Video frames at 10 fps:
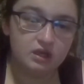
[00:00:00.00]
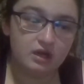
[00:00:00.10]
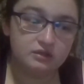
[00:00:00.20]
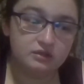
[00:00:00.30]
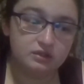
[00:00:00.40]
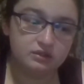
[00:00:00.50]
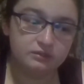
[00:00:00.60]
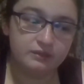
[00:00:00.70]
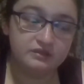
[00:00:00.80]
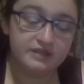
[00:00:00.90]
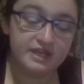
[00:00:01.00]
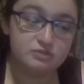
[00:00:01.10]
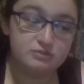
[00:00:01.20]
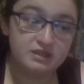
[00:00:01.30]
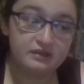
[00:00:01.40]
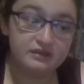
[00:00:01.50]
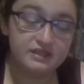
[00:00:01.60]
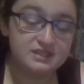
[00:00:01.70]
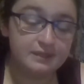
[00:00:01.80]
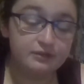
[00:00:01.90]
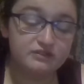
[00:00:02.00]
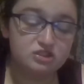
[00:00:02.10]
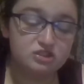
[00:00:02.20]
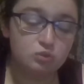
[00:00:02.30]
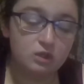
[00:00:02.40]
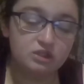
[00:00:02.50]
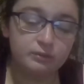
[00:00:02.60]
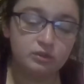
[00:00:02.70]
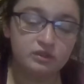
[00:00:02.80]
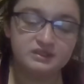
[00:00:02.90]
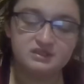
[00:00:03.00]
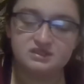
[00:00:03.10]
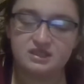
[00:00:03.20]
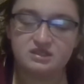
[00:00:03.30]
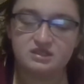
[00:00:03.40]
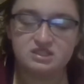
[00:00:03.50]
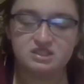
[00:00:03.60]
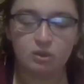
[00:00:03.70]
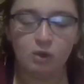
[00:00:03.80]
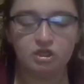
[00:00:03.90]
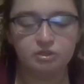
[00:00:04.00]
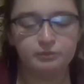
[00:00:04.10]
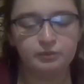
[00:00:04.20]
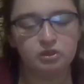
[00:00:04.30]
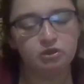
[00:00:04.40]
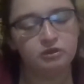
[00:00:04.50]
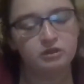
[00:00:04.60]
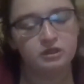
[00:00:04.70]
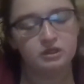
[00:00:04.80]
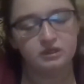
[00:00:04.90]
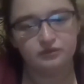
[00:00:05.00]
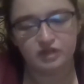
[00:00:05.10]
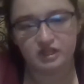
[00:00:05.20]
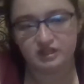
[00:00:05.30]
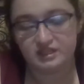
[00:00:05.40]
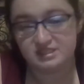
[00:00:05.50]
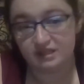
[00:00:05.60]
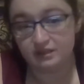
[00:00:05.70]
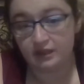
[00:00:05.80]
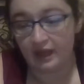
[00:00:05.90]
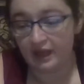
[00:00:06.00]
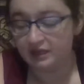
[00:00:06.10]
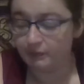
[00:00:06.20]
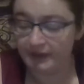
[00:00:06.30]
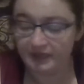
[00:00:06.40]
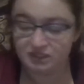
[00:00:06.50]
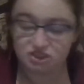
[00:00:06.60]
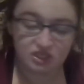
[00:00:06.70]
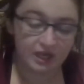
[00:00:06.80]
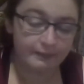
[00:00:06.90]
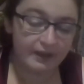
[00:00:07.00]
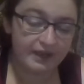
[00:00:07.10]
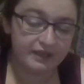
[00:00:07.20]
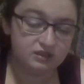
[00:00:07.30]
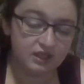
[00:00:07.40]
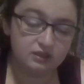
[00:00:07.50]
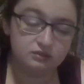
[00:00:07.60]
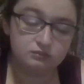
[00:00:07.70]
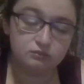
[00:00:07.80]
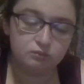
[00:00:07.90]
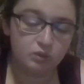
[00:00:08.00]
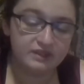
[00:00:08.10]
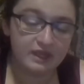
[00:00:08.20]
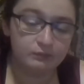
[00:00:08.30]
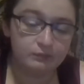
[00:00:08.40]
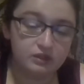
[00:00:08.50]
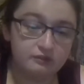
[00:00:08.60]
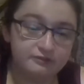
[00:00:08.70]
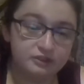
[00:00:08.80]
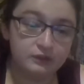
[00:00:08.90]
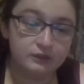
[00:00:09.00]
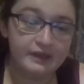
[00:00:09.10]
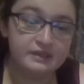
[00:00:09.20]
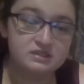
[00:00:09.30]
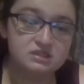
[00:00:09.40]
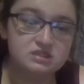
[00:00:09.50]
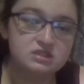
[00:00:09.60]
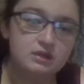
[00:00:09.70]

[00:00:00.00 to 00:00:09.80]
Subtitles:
And last but not least, I believe is his water bowl. It's a stainless steel water bowl that they sell in any pet shop. I can link one down below for you guys.